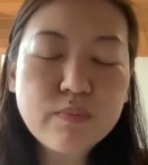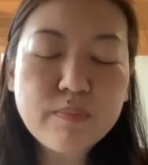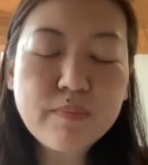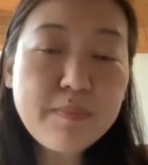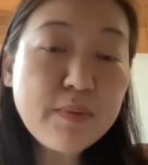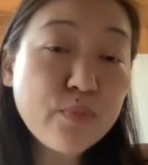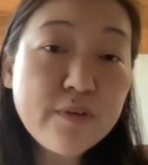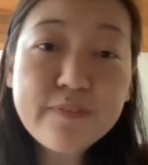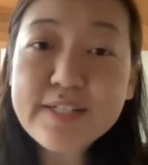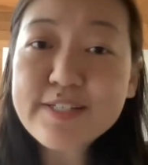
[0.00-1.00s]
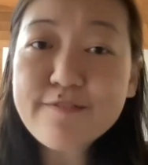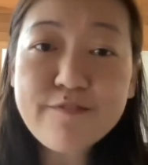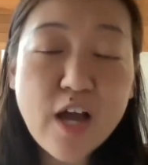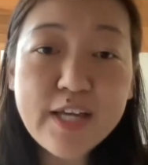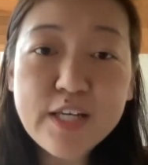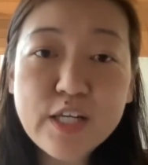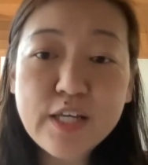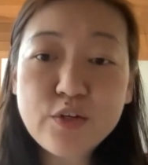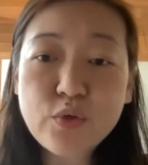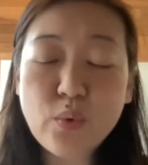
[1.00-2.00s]
maybe briefly define
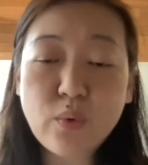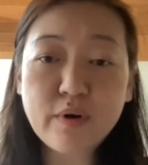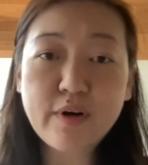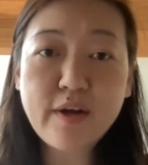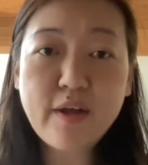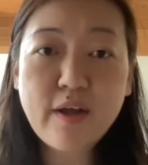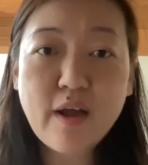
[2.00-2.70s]
in your